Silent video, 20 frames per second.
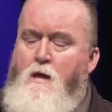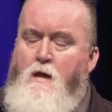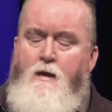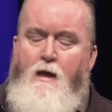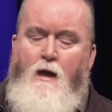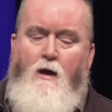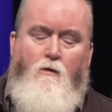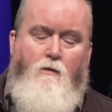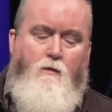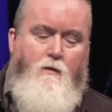
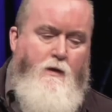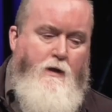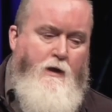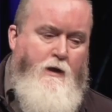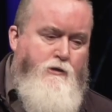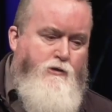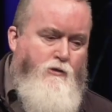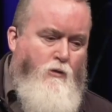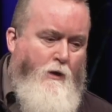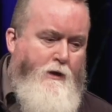Now,
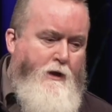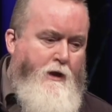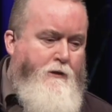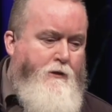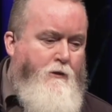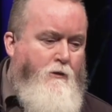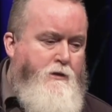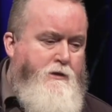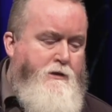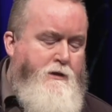in
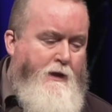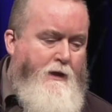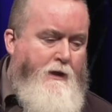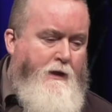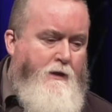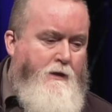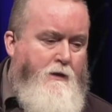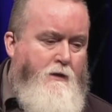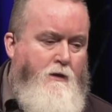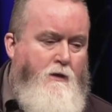
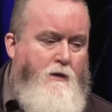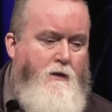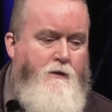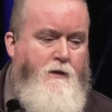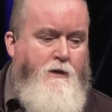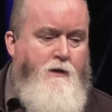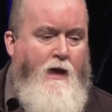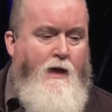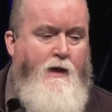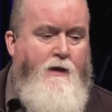2013,
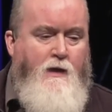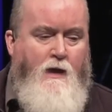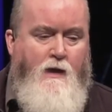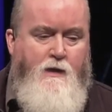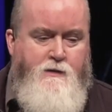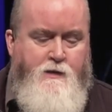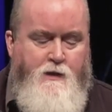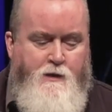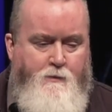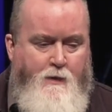the
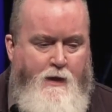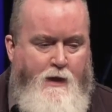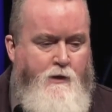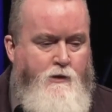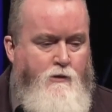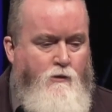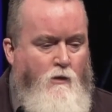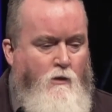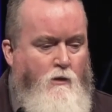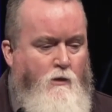diagnostic
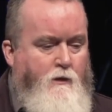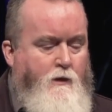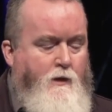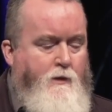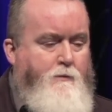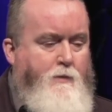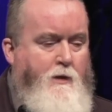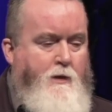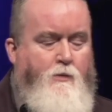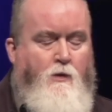manual
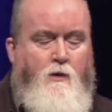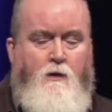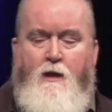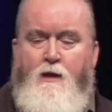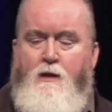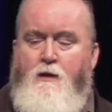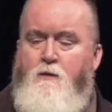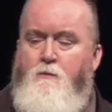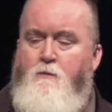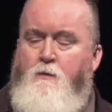that people
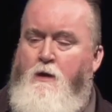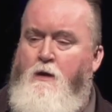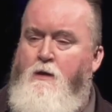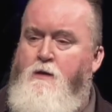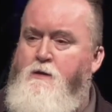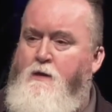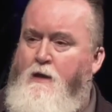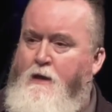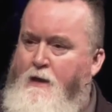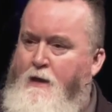like me
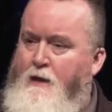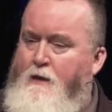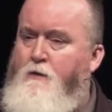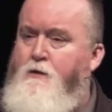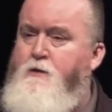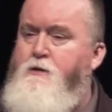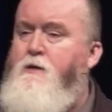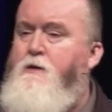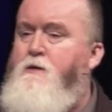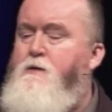as
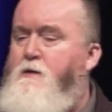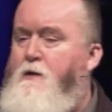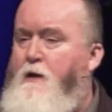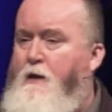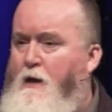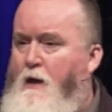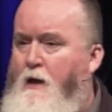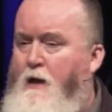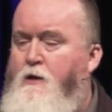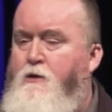psychologists,
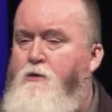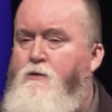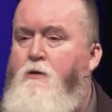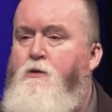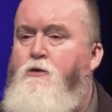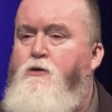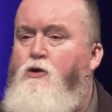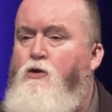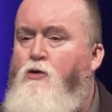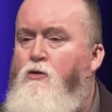
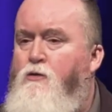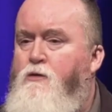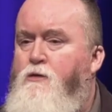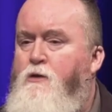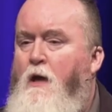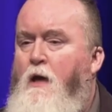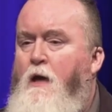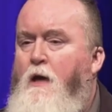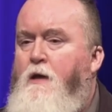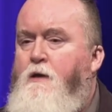psychiatrists use
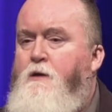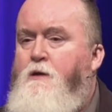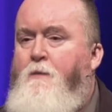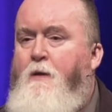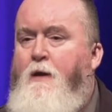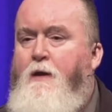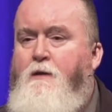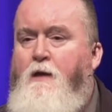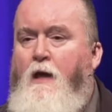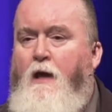to
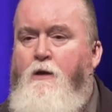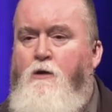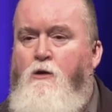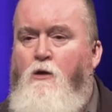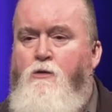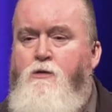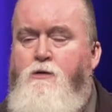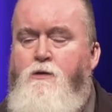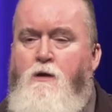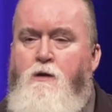make
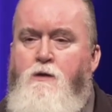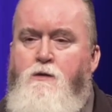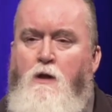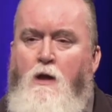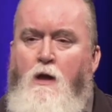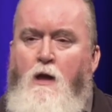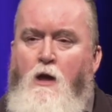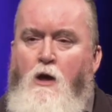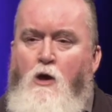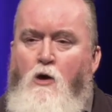diagnoses
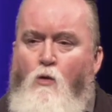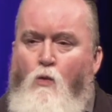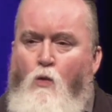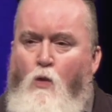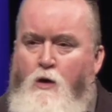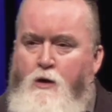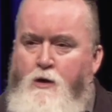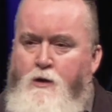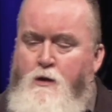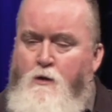
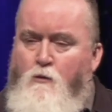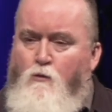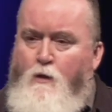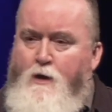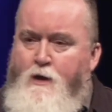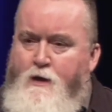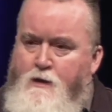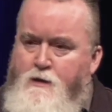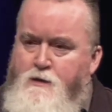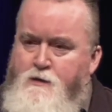would
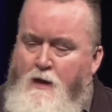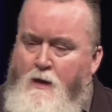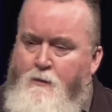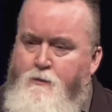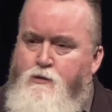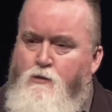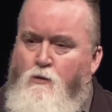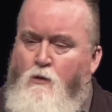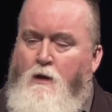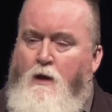
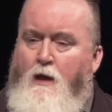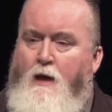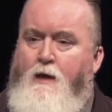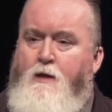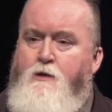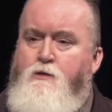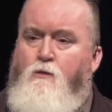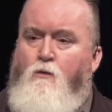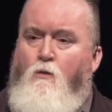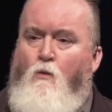
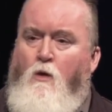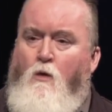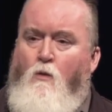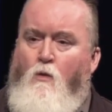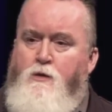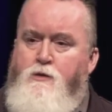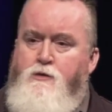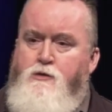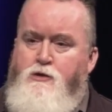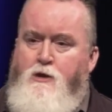reconceptualize what
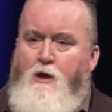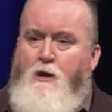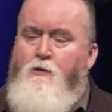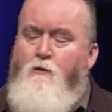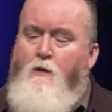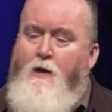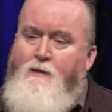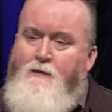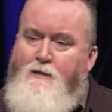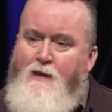was
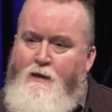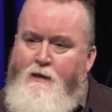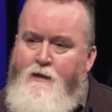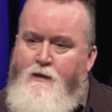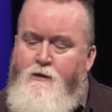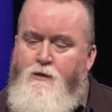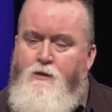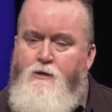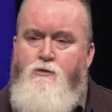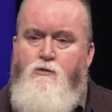gender
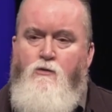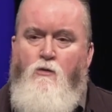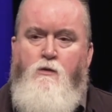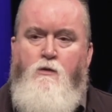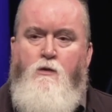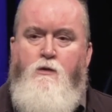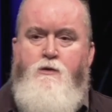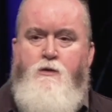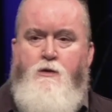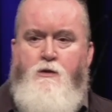identity
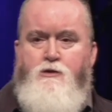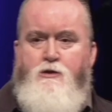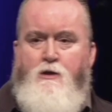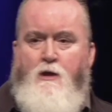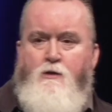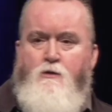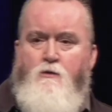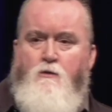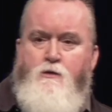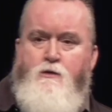disorder to
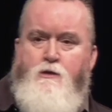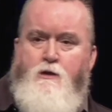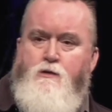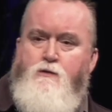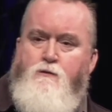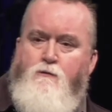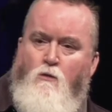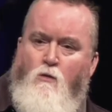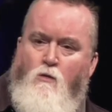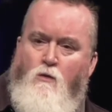gender
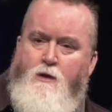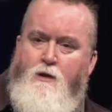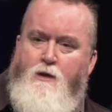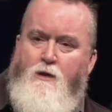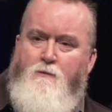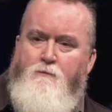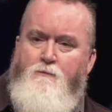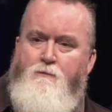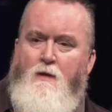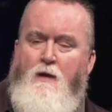
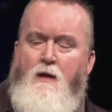dysphoria.